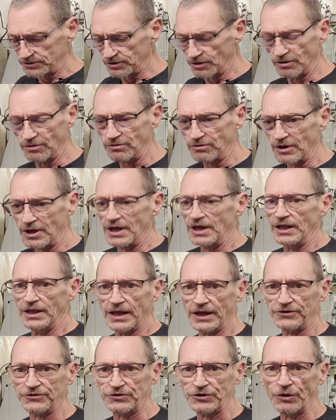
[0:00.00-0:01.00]
So
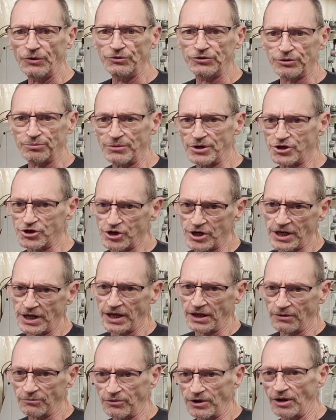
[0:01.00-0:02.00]
let's do some
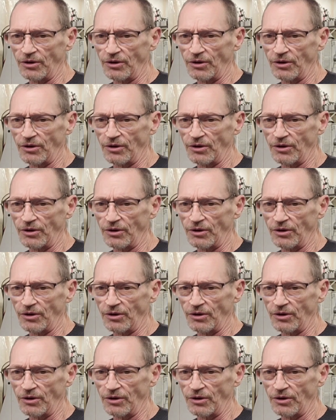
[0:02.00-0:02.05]
machining.